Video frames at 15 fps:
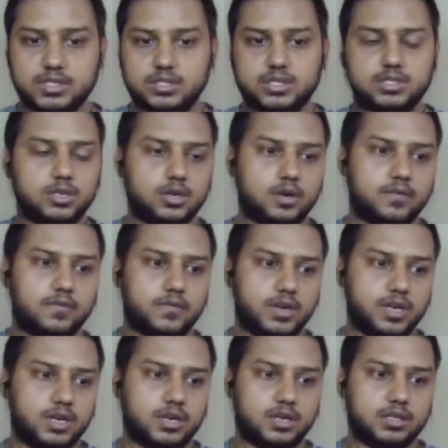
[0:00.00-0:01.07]
ingestion of
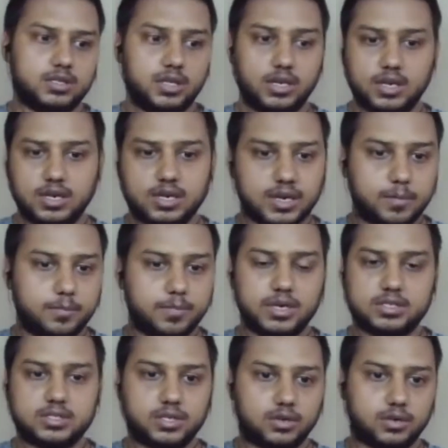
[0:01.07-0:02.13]
data the real time
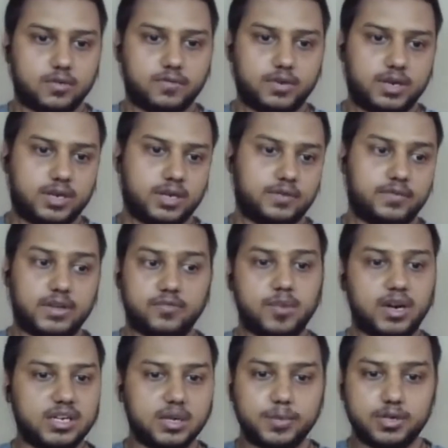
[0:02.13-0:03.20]
parsing of data we have
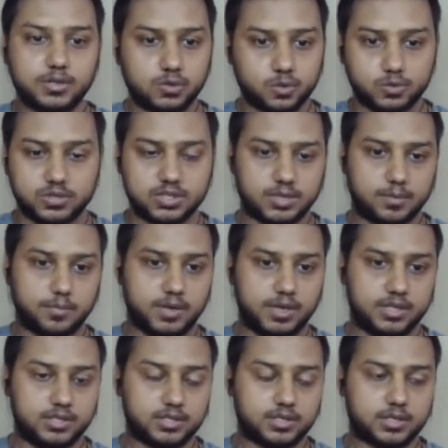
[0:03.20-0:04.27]
multiple tools in
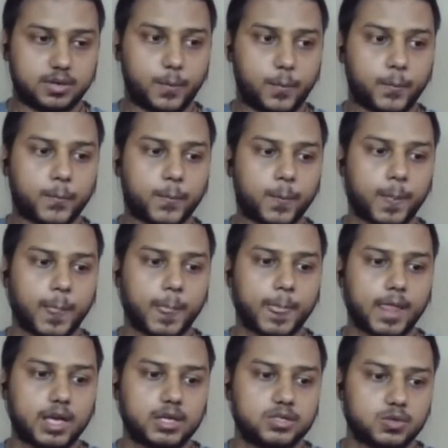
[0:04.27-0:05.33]
place
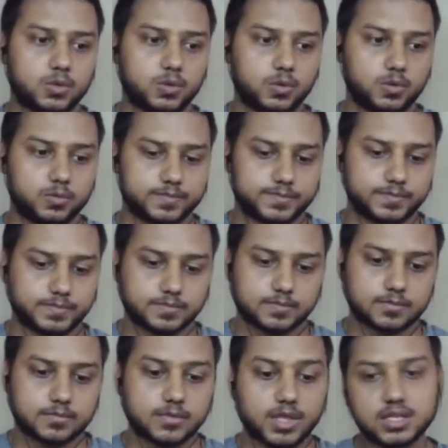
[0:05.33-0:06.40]
so
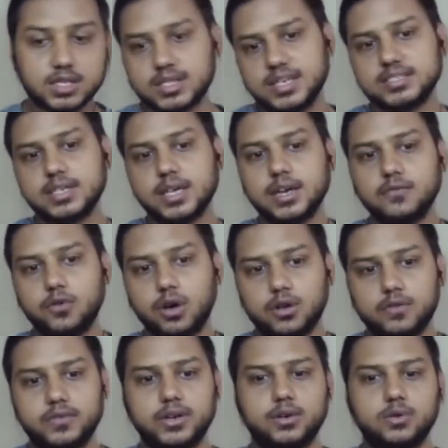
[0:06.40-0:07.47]
things are
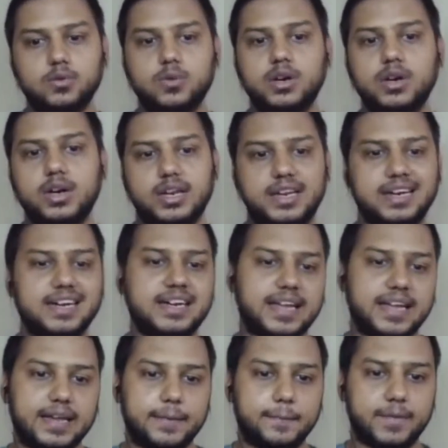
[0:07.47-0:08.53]
evolving toward
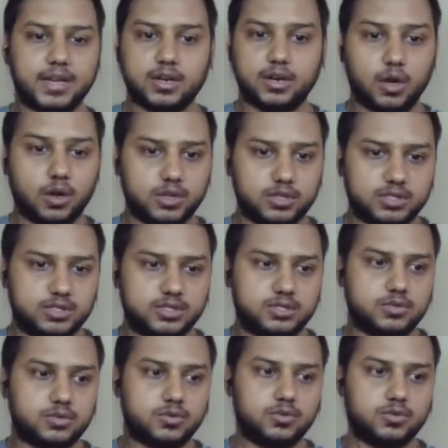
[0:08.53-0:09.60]
real-time technology
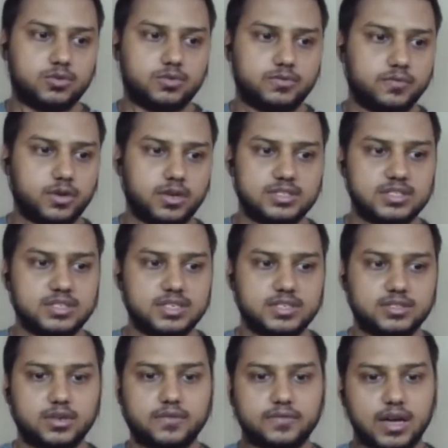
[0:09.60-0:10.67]
so you, for
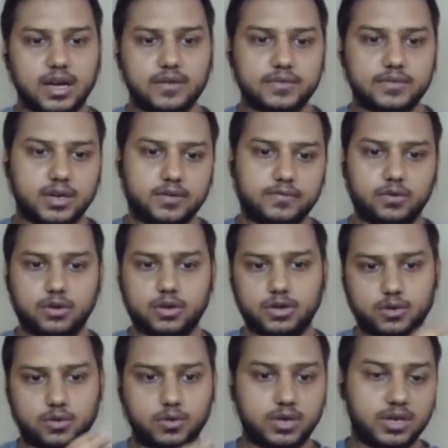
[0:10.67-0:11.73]
instance you have kafka for
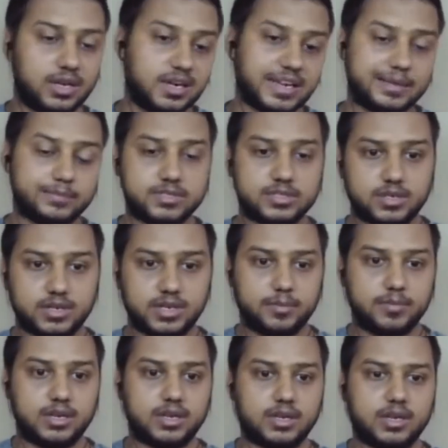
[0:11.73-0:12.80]
you know real-time
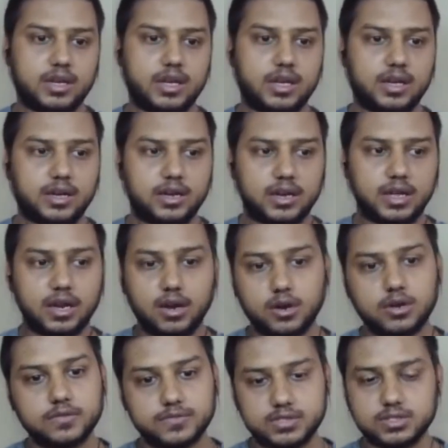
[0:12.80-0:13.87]
streaming and a
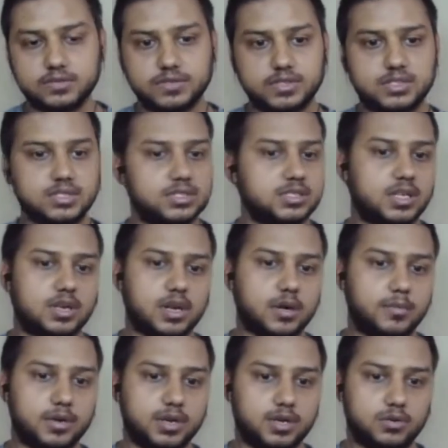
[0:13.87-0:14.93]
lot of services are
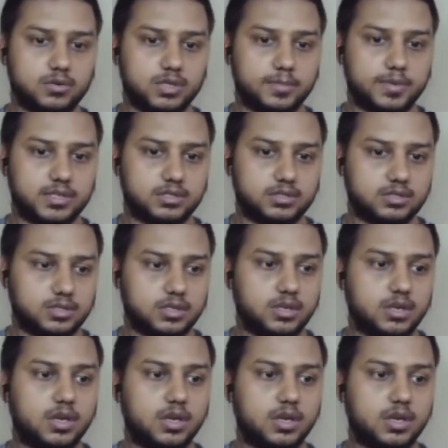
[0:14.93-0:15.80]
coming into the picture